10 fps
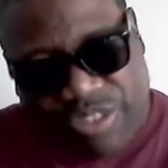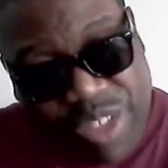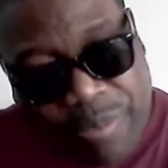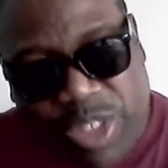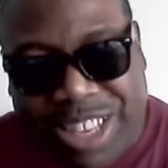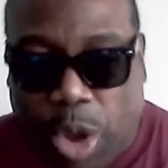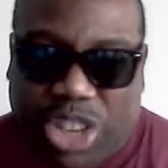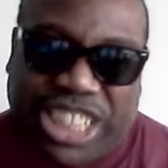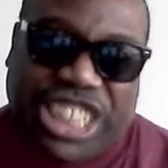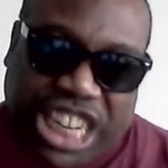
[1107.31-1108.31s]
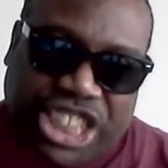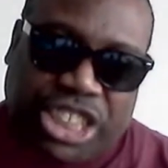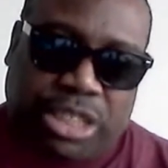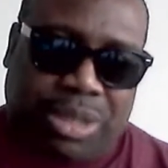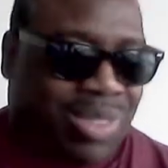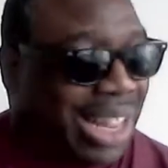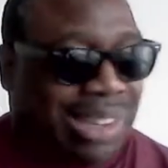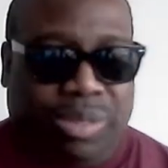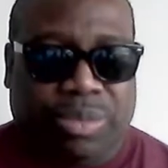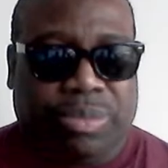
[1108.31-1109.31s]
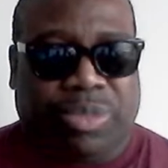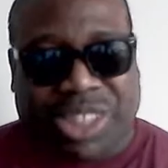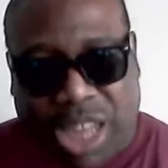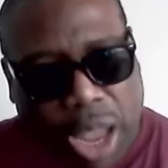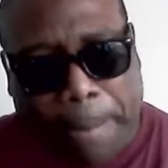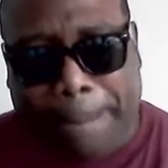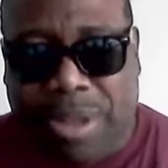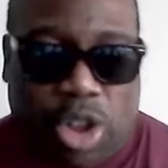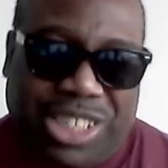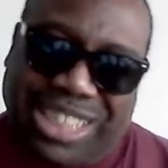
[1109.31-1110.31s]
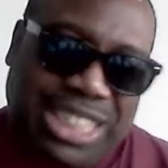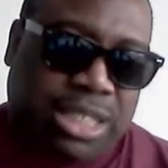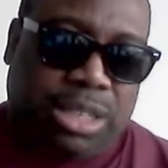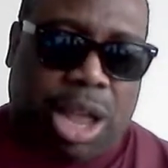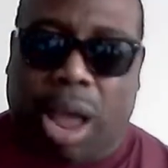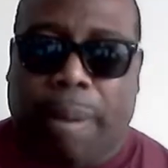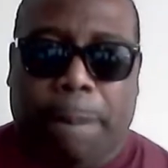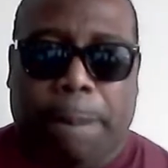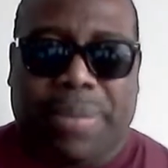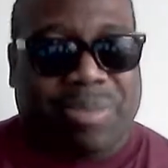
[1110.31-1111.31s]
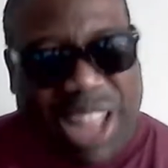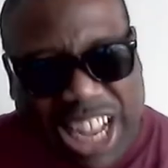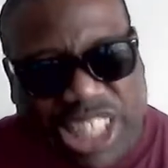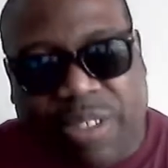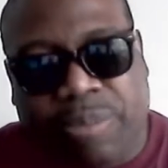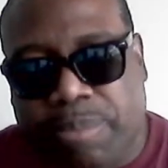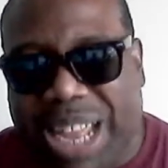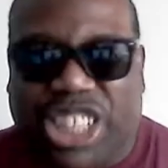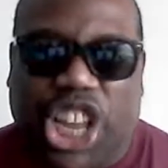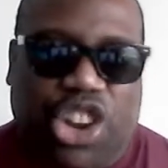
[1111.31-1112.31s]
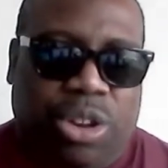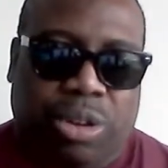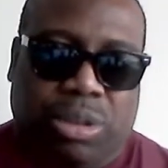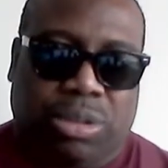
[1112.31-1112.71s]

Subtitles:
in this organization. If you're going to, just be a passive spectator,